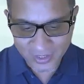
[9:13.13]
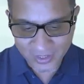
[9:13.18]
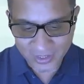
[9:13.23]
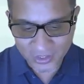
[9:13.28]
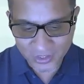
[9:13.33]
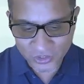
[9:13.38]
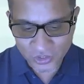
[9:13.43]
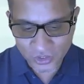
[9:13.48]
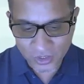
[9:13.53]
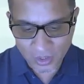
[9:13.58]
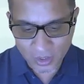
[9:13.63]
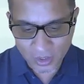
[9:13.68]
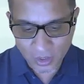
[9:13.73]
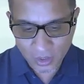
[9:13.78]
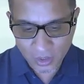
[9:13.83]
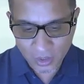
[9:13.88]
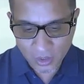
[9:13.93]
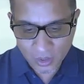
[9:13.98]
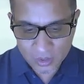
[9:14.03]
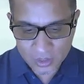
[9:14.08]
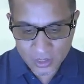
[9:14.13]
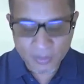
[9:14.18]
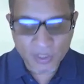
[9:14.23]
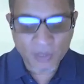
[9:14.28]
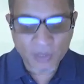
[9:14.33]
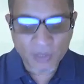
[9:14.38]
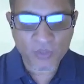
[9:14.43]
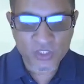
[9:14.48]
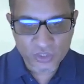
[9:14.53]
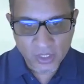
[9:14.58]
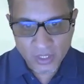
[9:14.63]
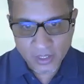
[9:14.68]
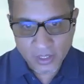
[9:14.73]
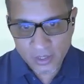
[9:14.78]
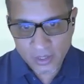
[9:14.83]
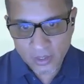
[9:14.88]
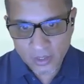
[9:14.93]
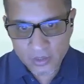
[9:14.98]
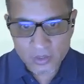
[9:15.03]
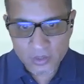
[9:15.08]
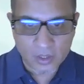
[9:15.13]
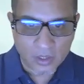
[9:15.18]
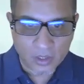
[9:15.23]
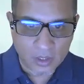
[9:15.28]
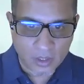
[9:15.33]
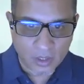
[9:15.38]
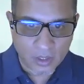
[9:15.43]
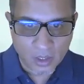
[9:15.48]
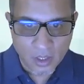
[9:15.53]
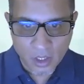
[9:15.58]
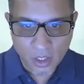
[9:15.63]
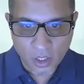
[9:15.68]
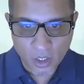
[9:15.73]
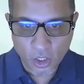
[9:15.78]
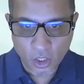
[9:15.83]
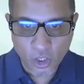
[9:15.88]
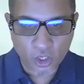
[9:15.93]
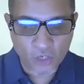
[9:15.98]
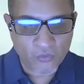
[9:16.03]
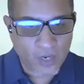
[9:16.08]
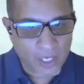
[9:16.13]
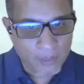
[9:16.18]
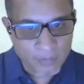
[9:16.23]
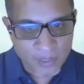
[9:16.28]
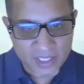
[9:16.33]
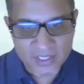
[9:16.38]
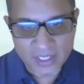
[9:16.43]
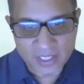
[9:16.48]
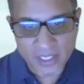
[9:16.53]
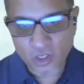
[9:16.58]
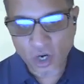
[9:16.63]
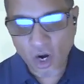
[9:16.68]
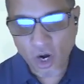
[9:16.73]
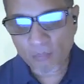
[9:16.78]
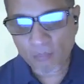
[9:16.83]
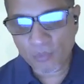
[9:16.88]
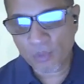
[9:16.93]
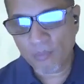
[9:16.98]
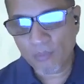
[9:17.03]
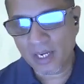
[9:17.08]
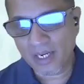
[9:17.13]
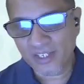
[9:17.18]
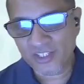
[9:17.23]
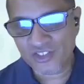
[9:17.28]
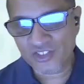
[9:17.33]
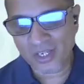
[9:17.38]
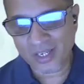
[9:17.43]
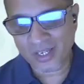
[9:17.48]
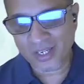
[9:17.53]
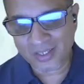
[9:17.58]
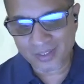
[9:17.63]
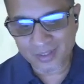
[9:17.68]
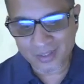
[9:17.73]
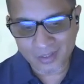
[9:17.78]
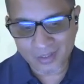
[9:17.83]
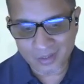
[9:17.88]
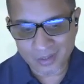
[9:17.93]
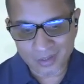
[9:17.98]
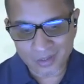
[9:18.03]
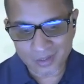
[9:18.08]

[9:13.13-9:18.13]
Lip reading: Is something we see is a lot of IPs get compromised, and